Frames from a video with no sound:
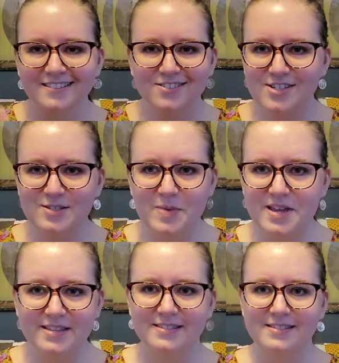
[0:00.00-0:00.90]
she's
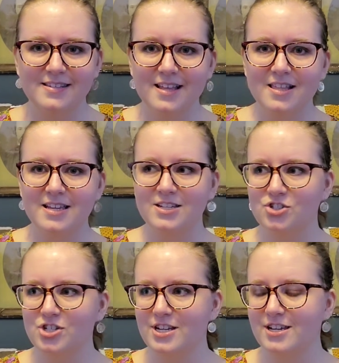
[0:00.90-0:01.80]
being silly.
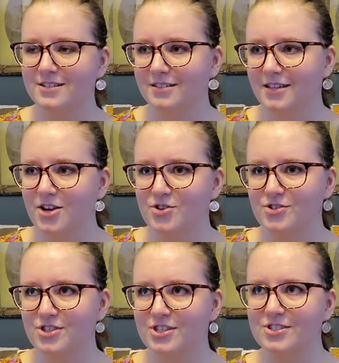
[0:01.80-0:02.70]
She
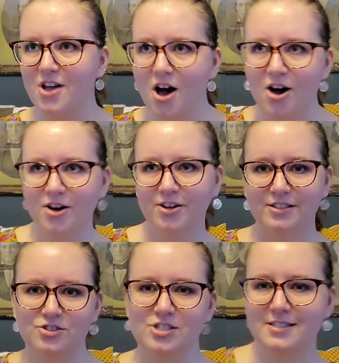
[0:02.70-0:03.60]
hears the song
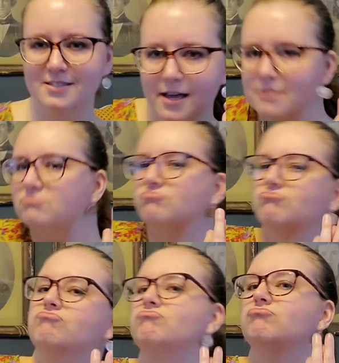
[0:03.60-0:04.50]
and she's like
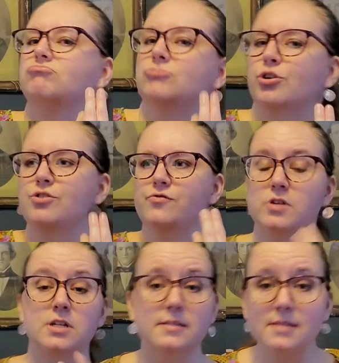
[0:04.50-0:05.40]

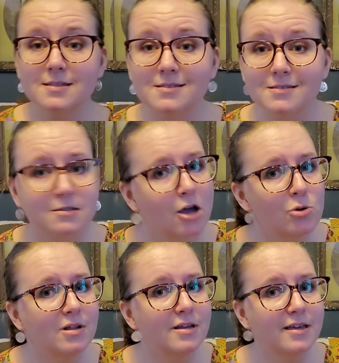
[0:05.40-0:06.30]
grooving because that's
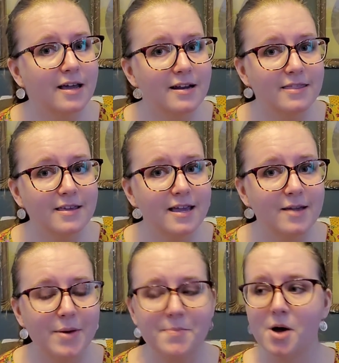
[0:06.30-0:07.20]
totally the kind of
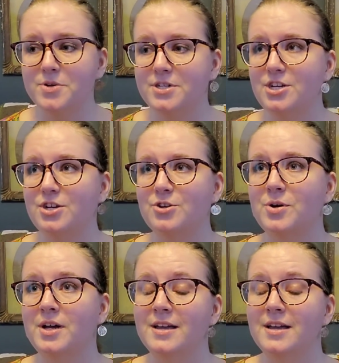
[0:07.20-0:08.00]
thing my mom would do.